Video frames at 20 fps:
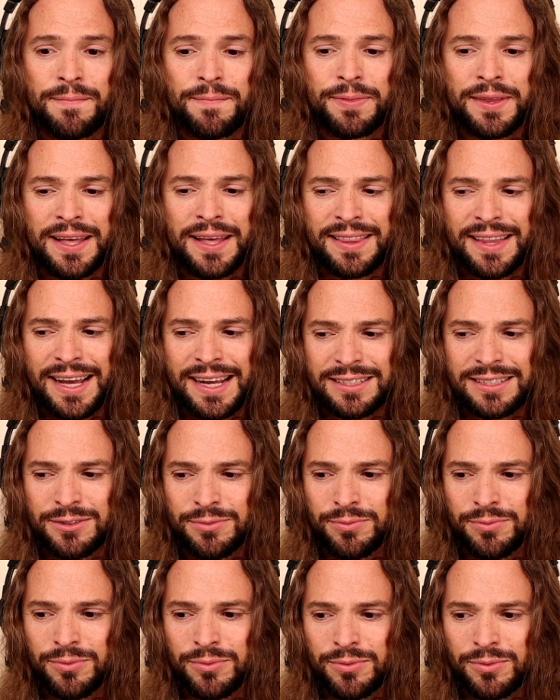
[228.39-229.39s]
And that's
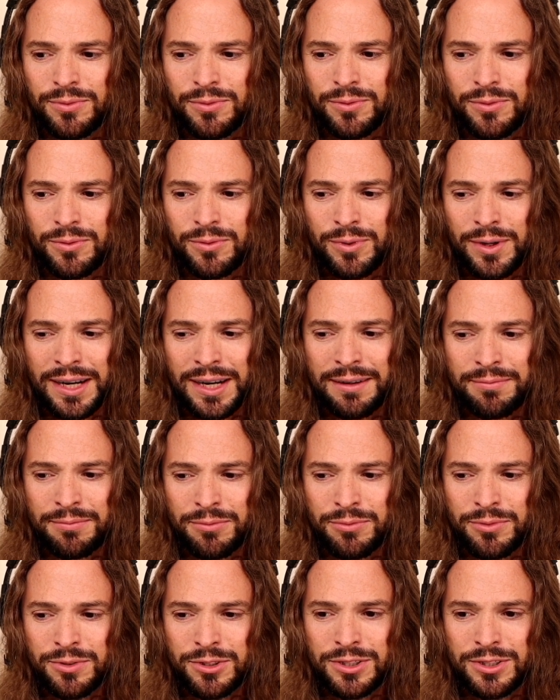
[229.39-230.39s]
what I'm
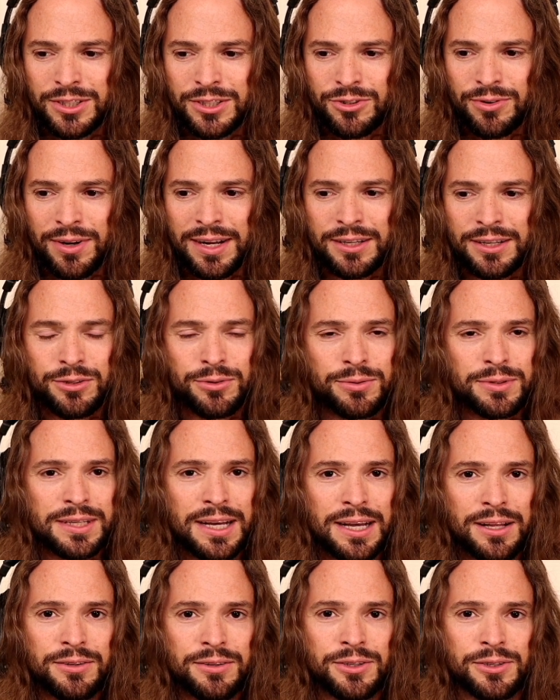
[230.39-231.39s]
just trying to
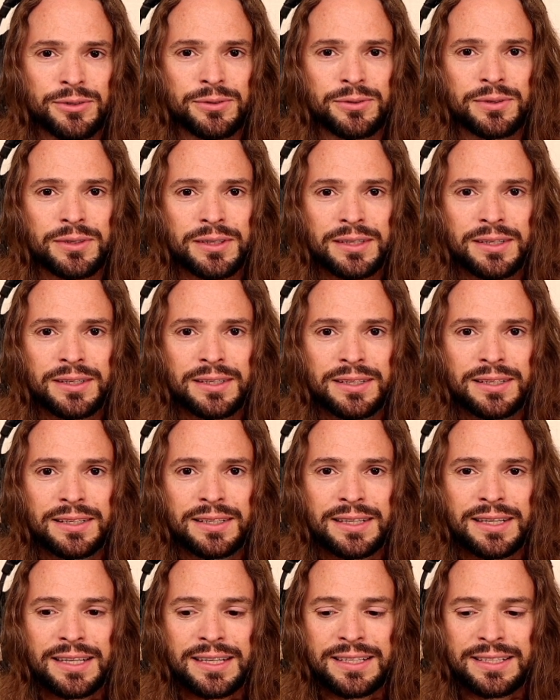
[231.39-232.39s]
tell you,
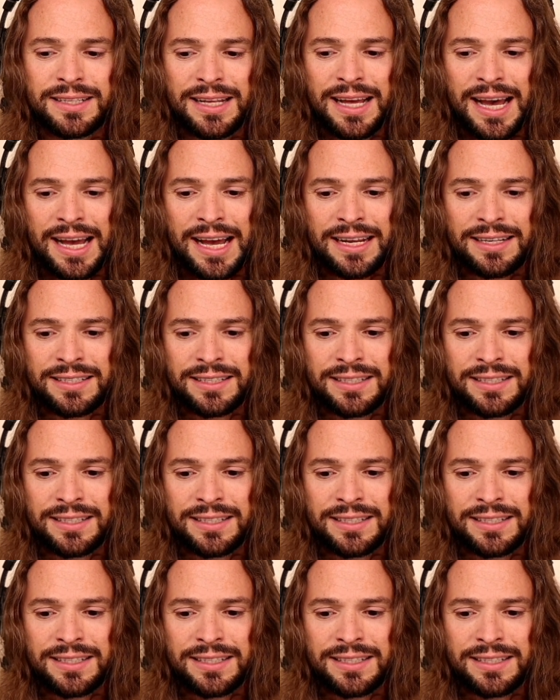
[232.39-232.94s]
is that